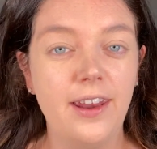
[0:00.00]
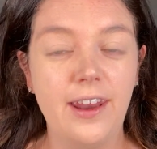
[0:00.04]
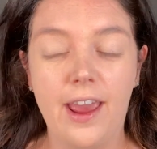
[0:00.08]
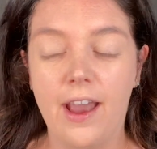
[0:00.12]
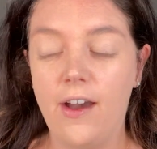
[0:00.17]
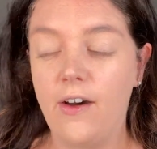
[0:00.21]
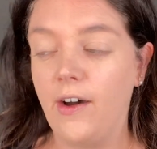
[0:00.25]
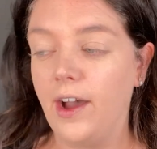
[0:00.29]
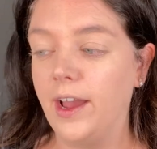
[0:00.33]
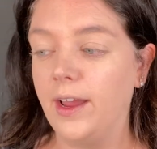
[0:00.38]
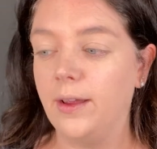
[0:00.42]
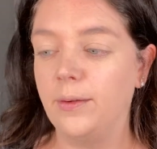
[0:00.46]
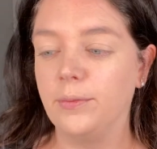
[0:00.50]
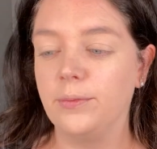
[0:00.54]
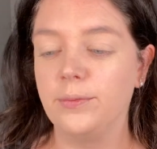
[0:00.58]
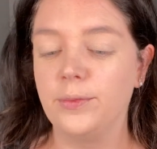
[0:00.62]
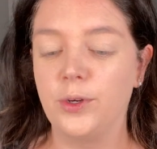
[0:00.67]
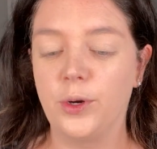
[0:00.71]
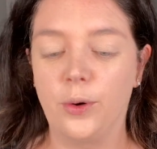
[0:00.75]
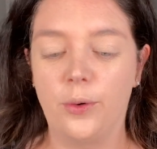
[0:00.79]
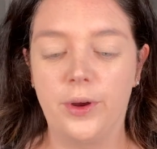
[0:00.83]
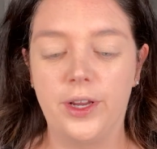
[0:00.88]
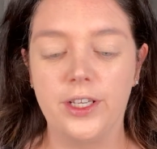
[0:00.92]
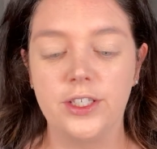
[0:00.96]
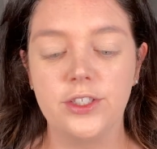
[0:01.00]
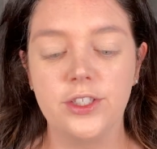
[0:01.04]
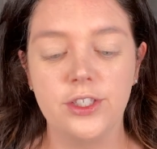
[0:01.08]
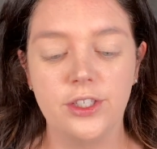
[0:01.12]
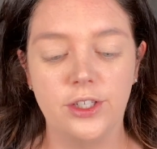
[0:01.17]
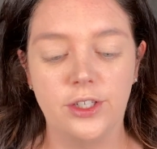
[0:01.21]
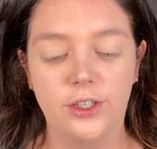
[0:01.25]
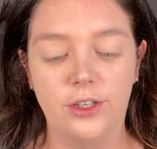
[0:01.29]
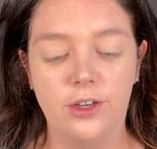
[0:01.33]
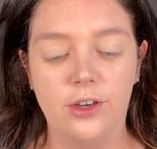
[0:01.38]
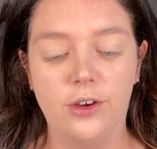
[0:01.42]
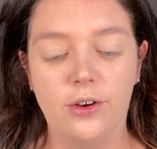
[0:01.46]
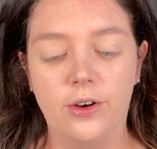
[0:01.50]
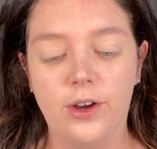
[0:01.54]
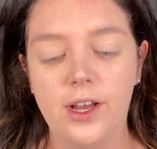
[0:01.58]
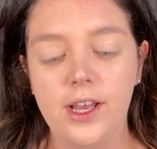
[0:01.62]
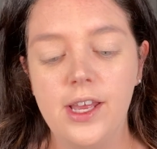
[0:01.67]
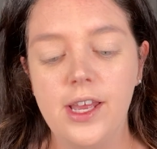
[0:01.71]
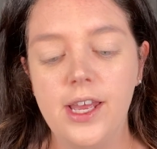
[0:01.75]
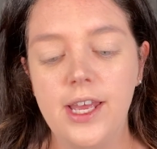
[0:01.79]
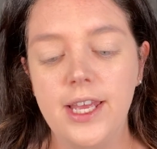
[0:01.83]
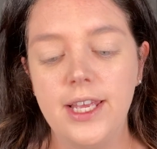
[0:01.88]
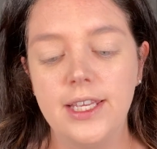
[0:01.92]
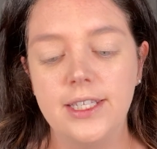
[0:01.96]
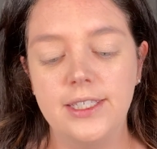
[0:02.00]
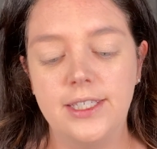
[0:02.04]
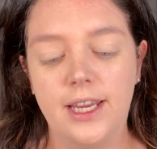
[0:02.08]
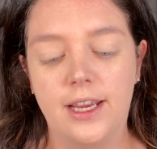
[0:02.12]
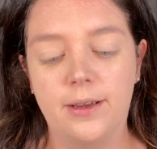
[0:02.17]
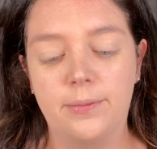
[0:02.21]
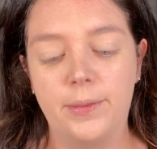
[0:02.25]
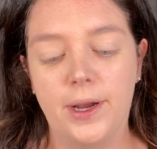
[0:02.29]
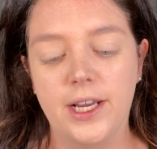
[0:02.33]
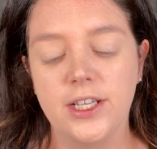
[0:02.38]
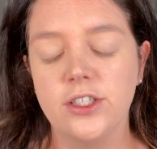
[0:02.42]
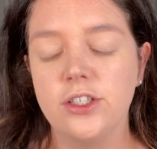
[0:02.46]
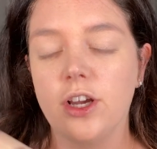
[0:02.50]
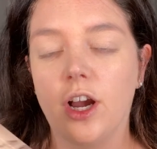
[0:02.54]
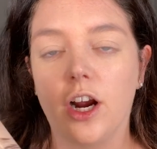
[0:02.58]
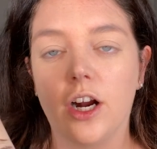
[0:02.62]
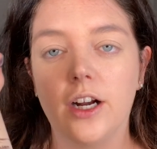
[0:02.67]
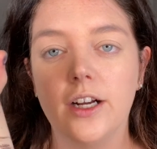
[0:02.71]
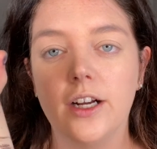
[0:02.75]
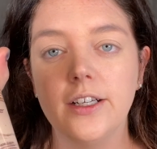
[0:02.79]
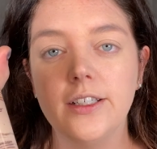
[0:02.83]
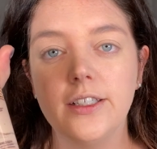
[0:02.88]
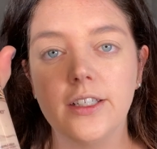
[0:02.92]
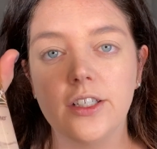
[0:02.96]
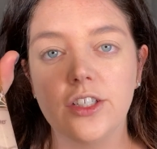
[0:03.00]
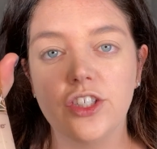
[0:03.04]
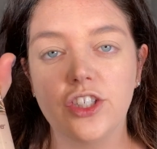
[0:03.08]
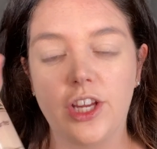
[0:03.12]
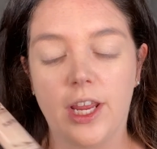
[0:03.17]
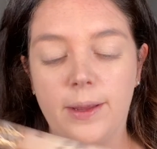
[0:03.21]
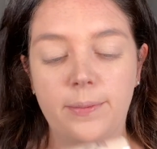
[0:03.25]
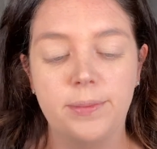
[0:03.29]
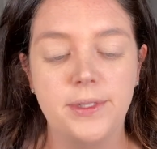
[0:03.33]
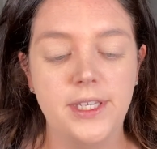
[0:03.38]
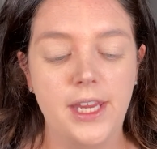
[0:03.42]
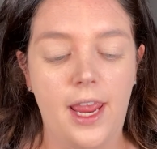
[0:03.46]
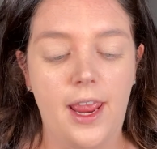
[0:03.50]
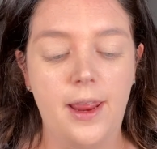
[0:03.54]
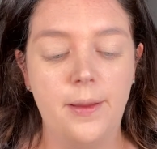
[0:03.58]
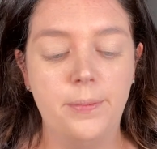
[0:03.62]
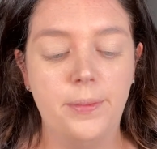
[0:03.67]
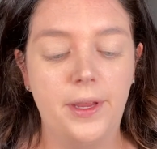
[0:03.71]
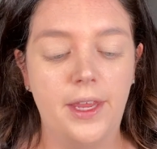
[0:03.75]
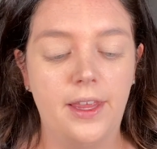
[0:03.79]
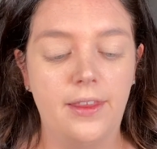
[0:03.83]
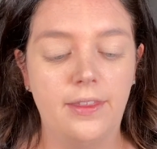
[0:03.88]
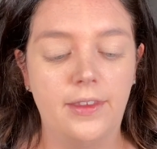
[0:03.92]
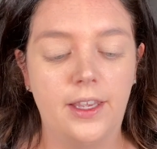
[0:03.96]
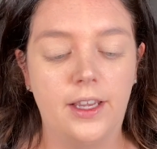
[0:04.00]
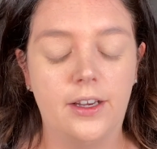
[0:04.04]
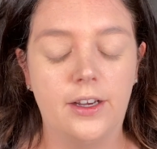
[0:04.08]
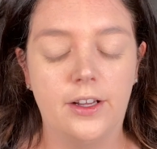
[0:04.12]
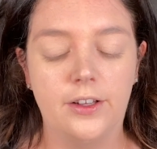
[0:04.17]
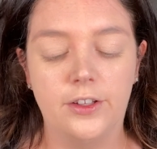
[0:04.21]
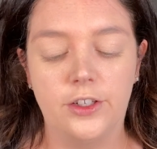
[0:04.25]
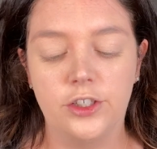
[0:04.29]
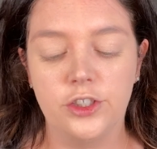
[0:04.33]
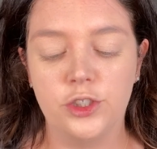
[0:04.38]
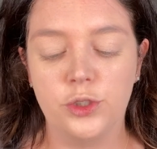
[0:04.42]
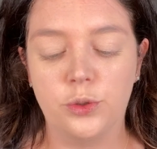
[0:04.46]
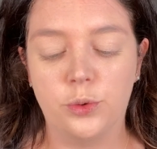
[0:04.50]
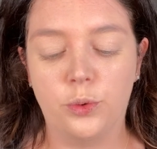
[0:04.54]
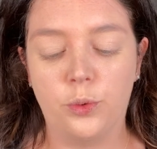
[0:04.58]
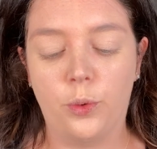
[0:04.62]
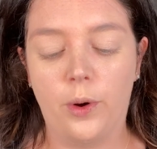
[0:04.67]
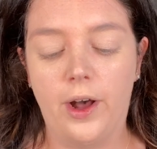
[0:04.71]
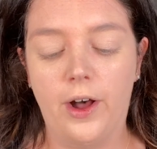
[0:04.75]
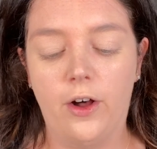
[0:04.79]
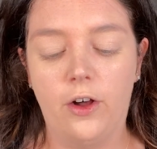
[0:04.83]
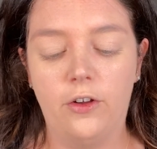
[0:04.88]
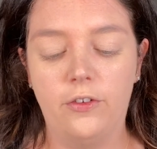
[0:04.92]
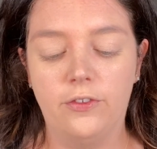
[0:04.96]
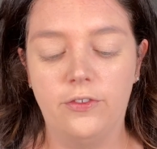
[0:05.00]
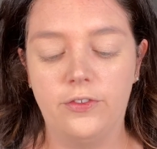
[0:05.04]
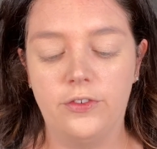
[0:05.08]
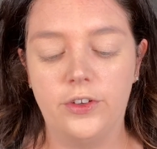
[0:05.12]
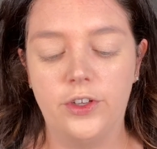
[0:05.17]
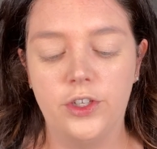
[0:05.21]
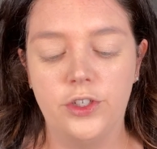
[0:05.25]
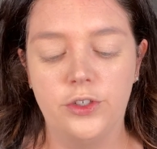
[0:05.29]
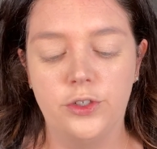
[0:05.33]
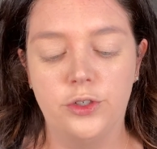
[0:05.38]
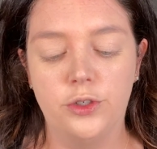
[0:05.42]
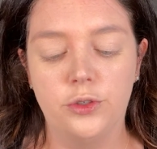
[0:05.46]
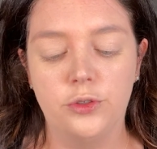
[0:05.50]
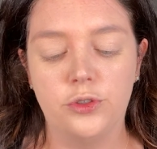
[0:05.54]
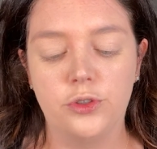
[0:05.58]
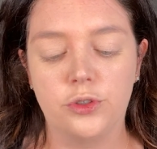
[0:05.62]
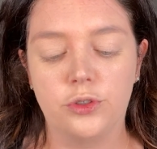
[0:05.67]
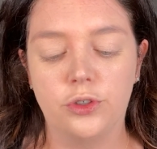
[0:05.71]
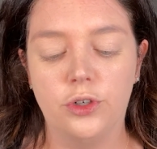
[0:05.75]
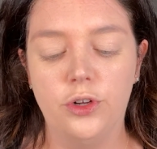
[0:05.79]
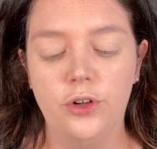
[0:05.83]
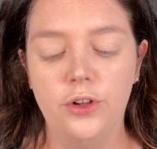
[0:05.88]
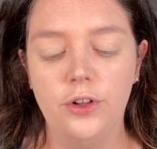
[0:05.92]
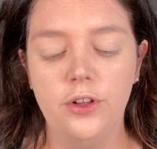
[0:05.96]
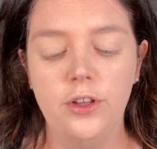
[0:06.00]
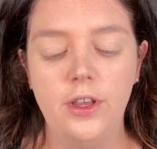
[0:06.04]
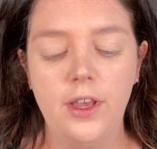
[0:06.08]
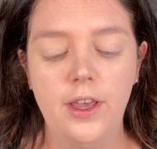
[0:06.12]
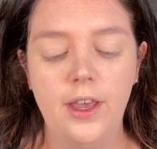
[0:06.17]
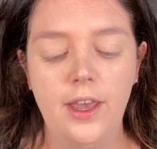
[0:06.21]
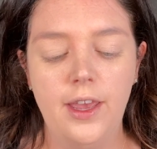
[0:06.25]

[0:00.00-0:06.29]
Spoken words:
Now I'm going to take my Tarte Shape Tape in the color 12 Neutral,